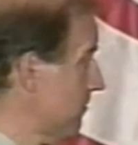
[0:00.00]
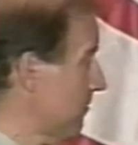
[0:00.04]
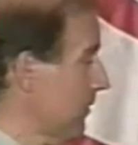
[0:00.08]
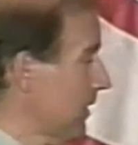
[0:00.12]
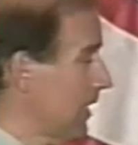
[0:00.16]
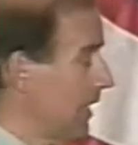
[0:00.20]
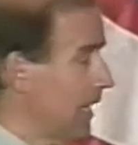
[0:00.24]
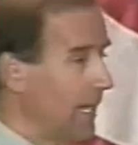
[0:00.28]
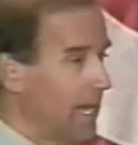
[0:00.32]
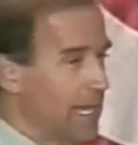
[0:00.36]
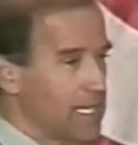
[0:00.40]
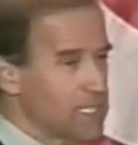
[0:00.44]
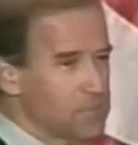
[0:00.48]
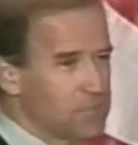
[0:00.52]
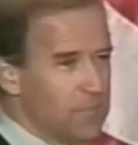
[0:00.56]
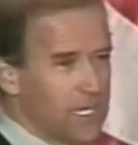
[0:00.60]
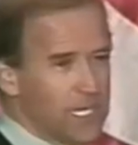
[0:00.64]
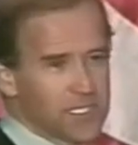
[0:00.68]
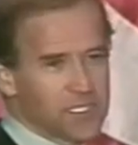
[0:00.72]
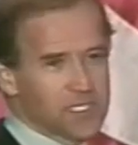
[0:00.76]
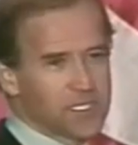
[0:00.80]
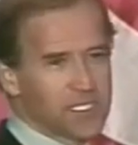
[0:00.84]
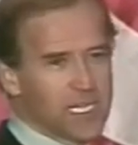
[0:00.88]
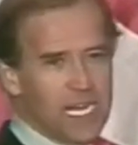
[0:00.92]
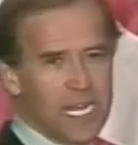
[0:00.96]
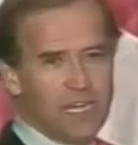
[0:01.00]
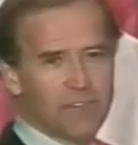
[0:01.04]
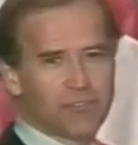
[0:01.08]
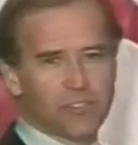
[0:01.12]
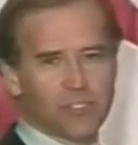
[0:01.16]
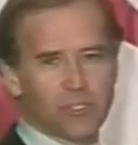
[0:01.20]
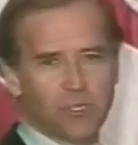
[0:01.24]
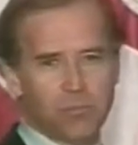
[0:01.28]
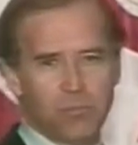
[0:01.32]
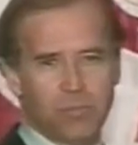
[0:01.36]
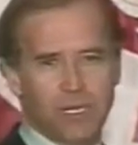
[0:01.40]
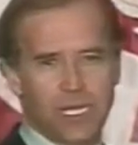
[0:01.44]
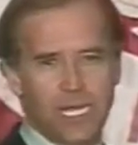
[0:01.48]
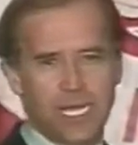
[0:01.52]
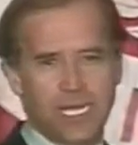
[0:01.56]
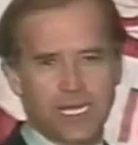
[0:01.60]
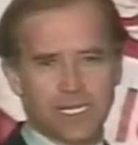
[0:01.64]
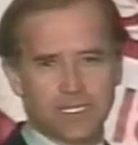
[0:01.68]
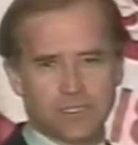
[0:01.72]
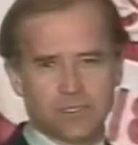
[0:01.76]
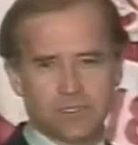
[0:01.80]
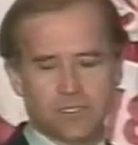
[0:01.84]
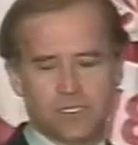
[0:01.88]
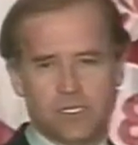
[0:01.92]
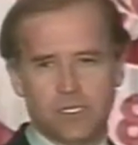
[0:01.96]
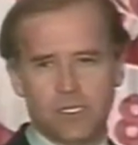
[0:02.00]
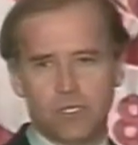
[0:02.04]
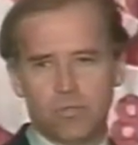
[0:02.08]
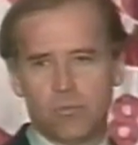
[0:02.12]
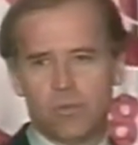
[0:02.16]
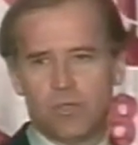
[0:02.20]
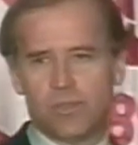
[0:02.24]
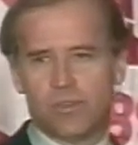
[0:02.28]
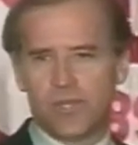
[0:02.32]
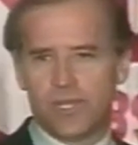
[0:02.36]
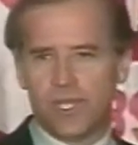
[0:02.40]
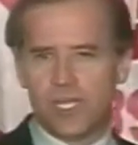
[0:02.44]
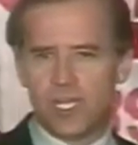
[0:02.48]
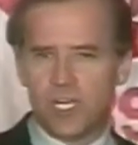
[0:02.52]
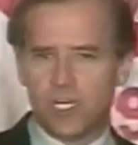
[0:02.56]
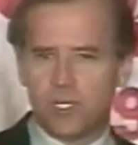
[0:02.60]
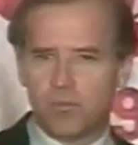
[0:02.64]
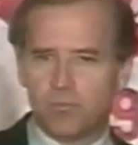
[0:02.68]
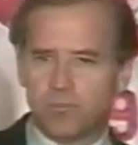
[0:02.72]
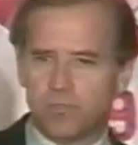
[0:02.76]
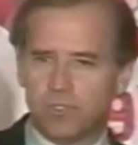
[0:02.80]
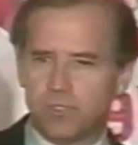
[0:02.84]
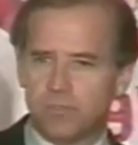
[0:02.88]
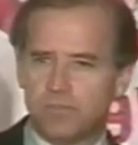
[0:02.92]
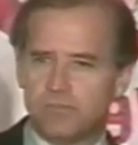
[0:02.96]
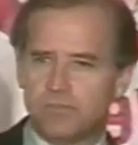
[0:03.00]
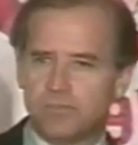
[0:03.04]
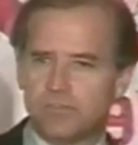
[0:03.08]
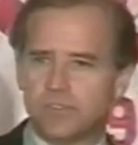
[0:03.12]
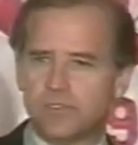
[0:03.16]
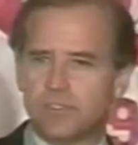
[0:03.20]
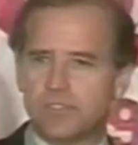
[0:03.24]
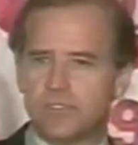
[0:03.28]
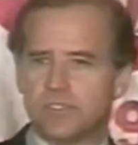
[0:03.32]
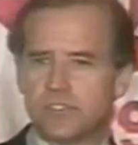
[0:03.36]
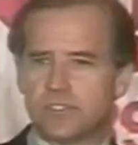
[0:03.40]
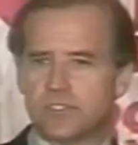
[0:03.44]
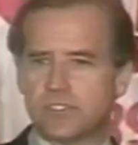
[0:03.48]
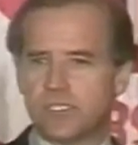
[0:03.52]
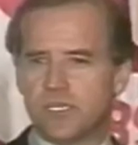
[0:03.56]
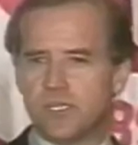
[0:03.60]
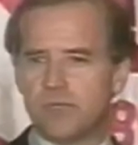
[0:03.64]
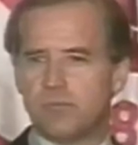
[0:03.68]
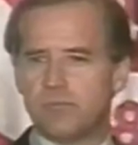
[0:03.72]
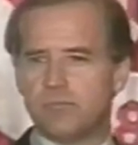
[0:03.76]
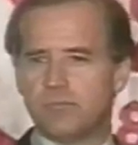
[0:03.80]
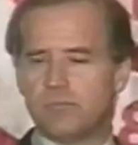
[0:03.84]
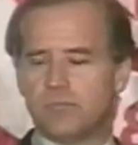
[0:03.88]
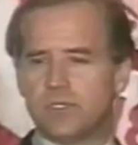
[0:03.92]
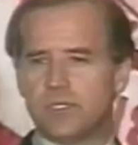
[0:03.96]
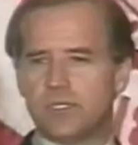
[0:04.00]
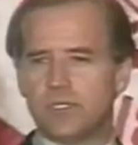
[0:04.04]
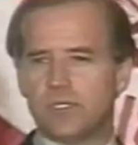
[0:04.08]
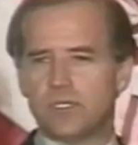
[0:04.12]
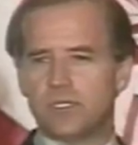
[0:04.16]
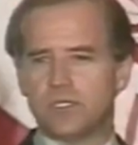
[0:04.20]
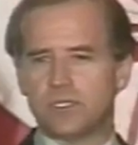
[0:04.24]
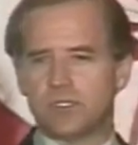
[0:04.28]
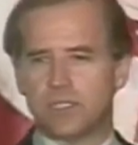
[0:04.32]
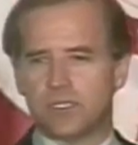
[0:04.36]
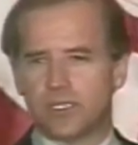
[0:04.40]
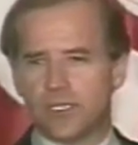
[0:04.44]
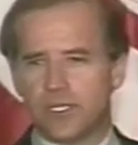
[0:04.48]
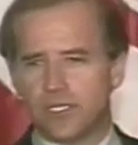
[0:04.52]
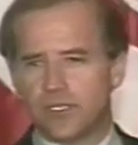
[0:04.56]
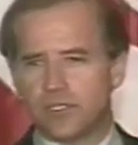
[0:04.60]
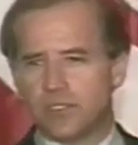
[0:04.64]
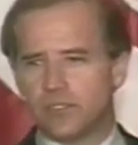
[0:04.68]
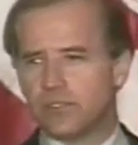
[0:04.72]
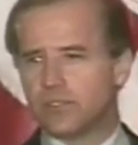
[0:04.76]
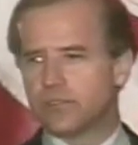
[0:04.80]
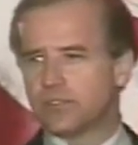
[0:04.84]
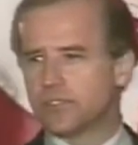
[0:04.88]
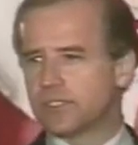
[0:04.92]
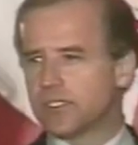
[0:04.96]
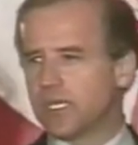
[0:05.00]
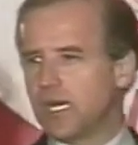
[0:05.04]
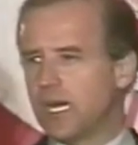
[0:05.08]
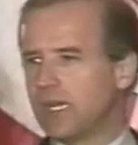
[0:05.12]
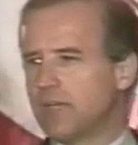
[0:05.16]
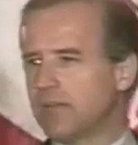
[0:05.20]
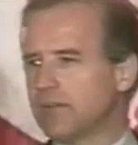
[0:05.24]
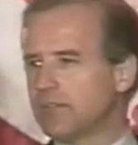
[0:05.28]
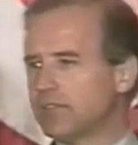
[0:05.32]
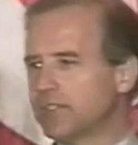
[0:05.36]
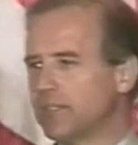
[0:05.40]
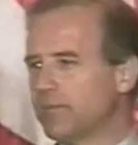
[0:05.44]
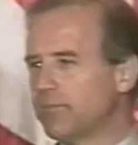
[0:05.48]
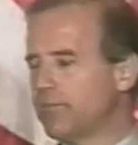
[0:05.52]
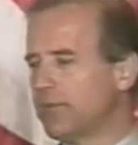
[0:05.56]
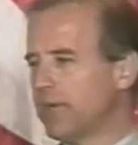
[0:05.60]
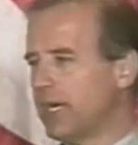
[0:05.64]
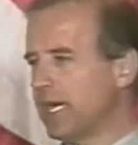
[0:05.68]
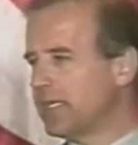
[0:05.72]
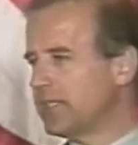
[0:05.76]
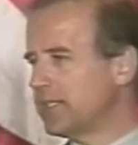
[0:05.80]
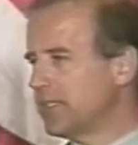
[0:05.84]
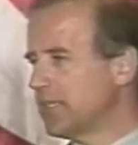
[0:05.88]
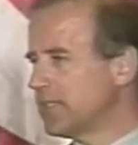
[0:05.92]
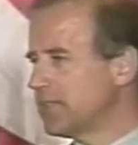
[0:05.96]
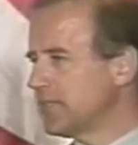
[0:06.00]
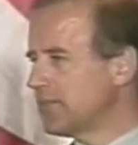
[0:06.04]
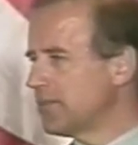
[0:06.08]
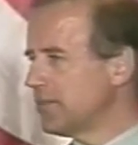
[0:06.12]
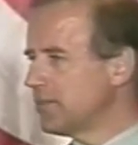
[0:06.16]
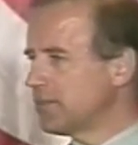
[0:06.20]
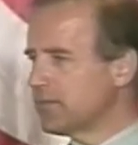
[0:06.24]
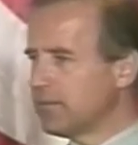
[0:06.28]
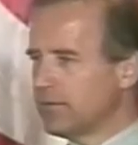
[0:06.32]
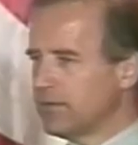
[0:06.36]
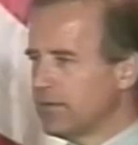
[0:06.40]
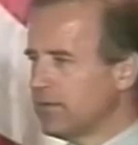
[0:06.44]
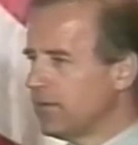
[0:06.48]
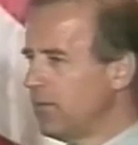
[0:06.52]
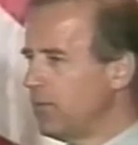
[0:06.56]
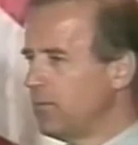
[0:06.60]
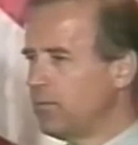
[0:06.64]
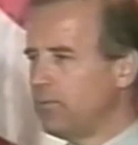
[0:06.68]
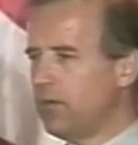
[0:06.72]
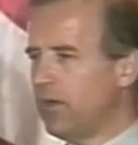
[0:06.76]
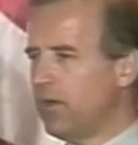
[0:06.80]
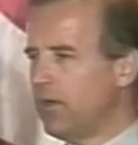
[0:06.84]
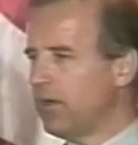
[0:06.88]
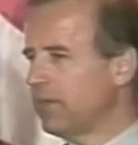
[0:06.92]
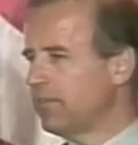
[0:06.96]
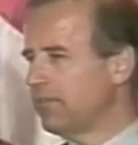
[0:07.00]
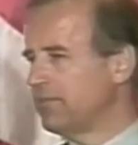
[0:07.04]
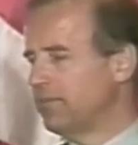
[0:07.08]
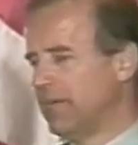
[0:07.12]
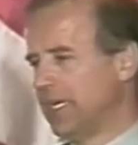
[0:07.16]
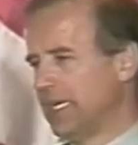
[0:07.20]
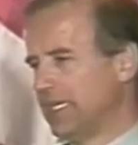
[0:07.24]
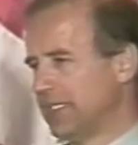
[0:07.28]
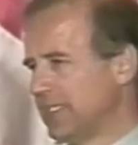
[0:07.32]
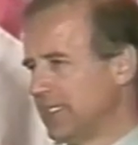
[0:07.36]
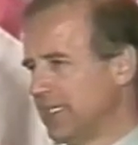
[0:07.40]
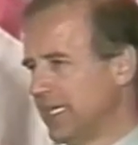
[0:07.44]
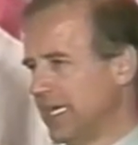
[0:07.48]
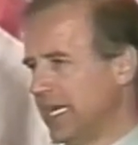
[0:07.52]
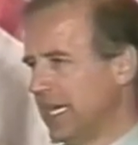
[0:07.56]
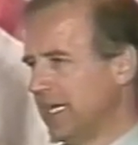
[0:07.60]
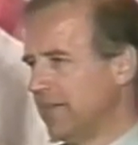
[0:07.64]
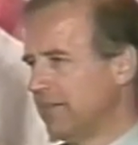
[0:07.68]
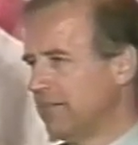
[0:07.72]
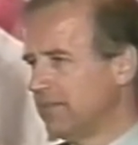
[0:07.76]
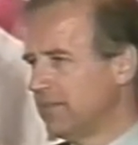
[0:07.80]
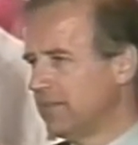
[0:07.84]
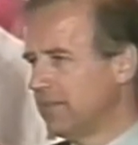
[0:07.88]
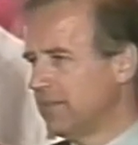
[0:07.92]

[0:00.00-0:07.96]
I asked my staff to go back with the help of some legal scholars and practitioners who are no part of my staff